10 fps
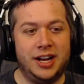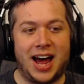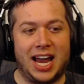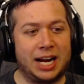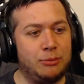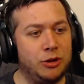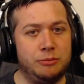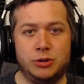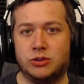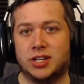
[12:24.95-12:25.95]
I like it more than
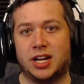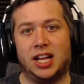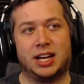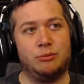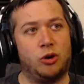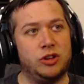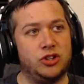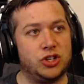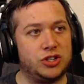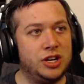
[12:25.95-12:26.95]
music. I like it more than just